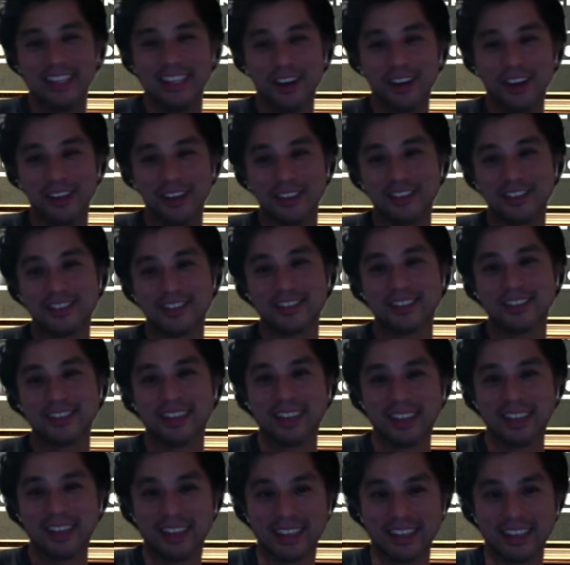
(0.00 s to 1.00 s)
it's,
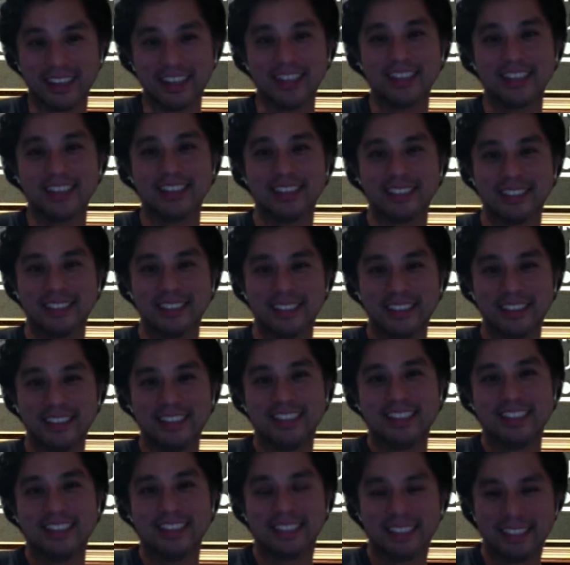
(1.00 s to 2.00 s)
uh,
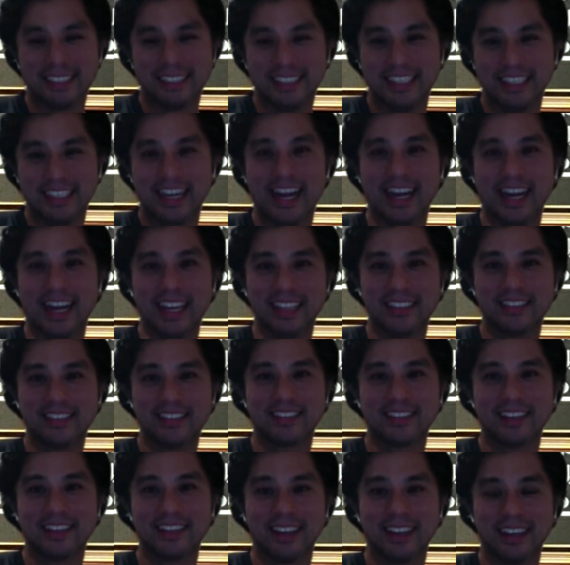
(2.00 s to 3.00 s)
yeah, birthday.
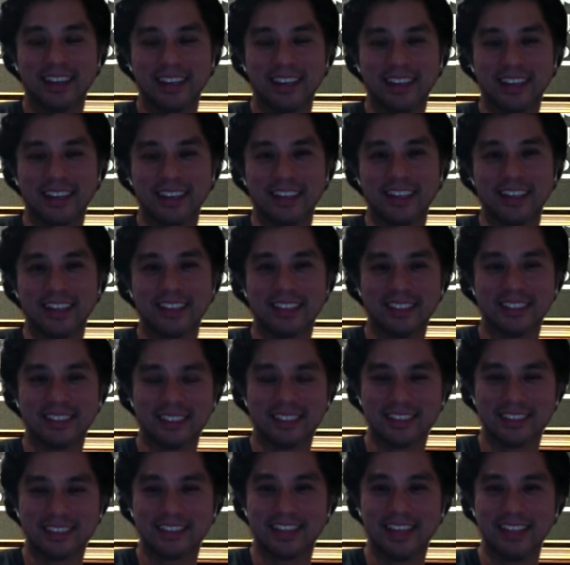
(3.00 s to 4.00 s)
it's uh,
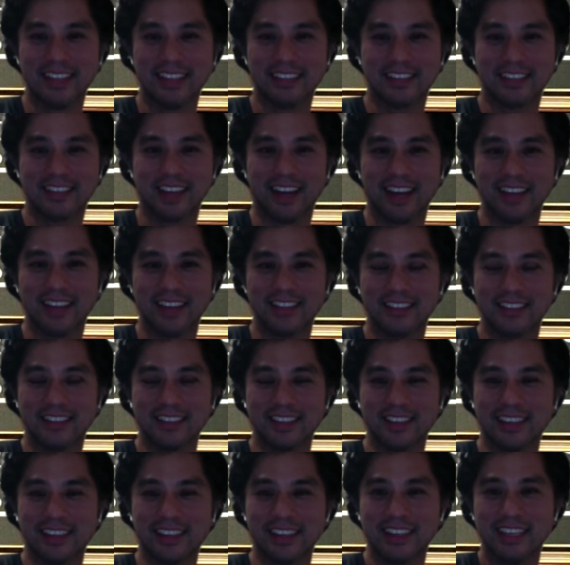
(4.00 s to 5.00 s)
thanks guys.
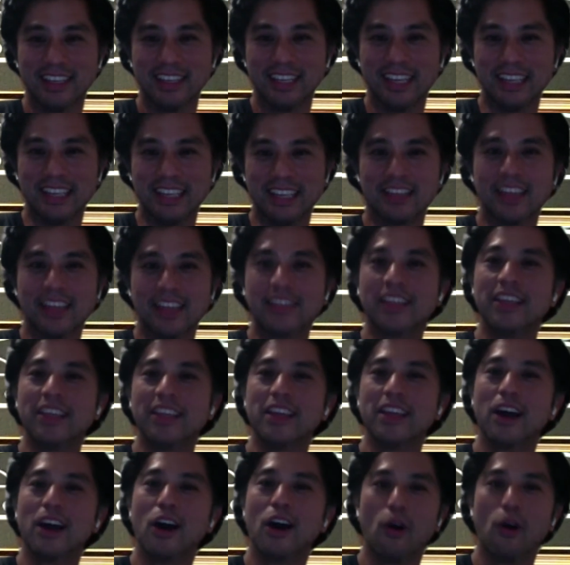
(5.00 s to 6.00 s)
Uh, it's like the
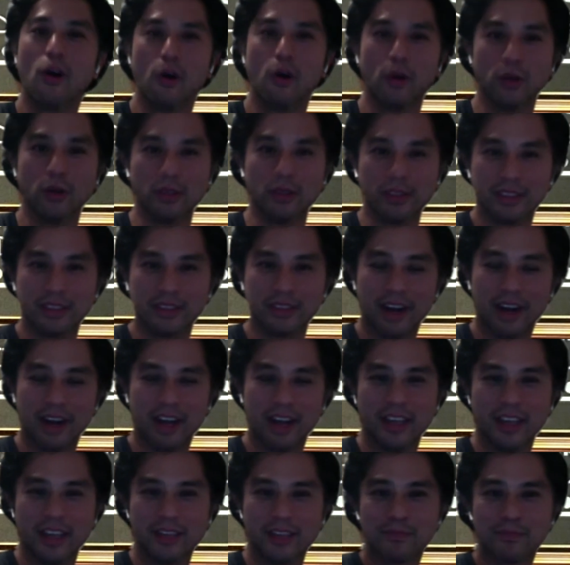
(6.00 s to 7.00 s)
young old,
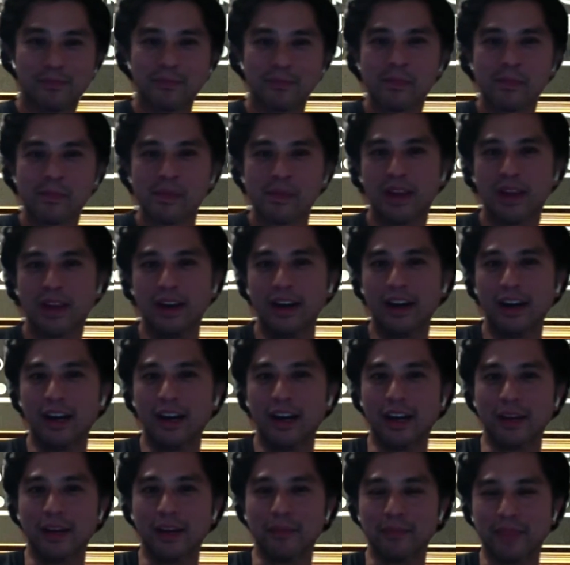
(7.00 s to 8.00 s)
right?
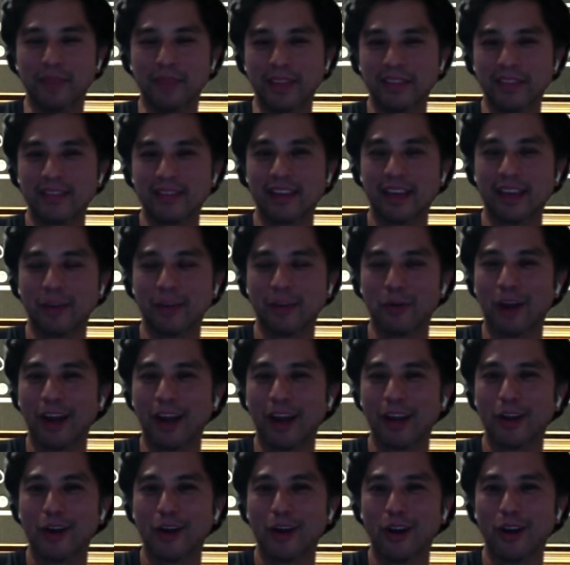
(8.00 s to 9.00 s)
Um, it's like what I
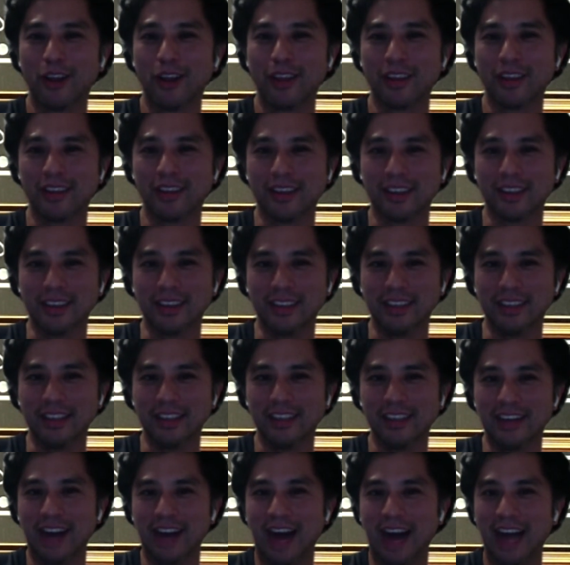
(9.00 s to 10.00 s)
call the
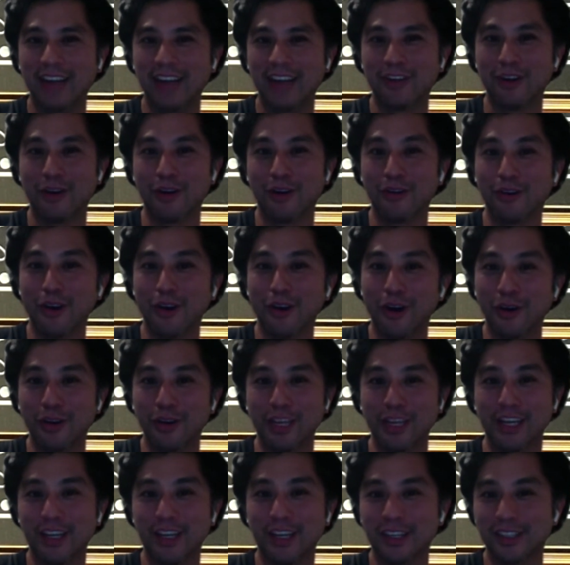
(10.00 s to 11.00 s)
I don't know
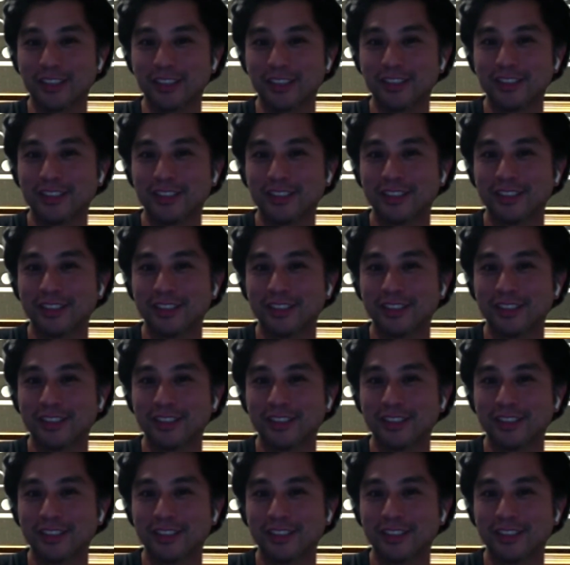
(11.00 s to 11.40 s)
years.